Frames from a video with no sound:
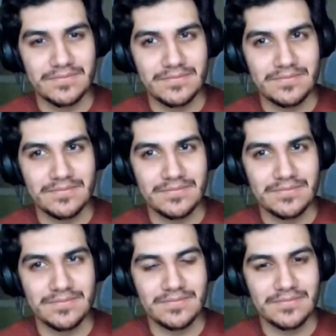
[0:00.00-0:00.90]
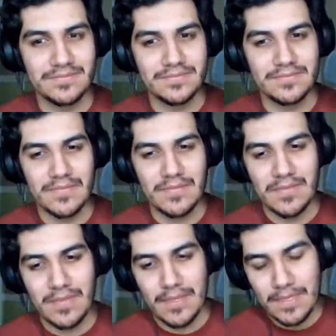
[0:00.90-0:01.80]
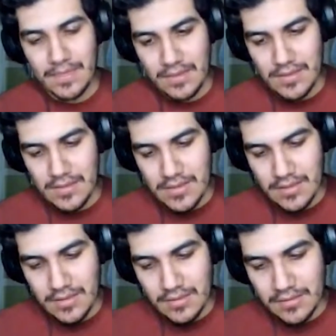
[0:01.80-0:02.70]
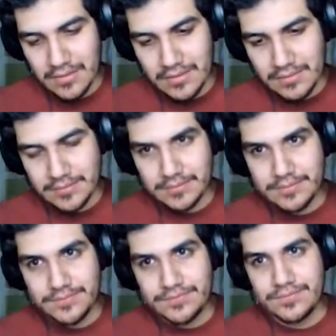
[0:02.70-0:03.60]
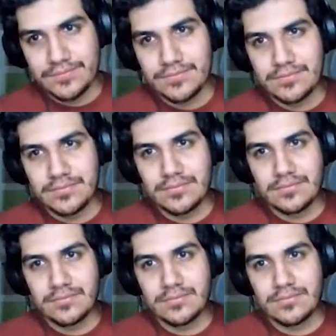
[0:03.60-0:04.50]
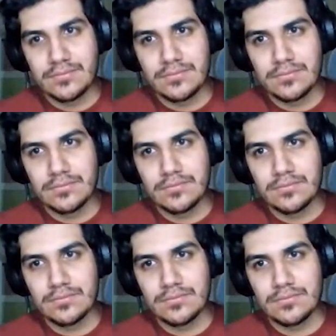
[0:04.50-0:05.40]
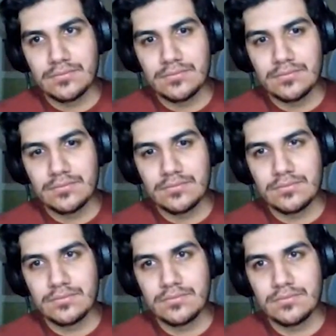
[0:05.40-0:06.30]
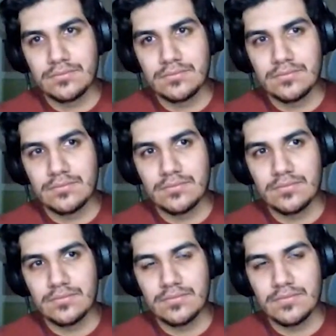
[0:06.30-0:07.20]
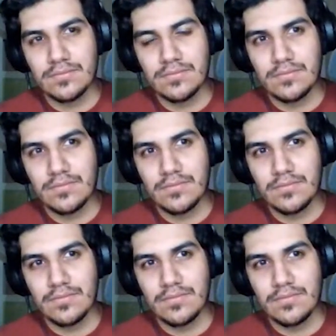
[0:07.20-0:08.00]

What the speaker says: No words are spoken by the person on screen.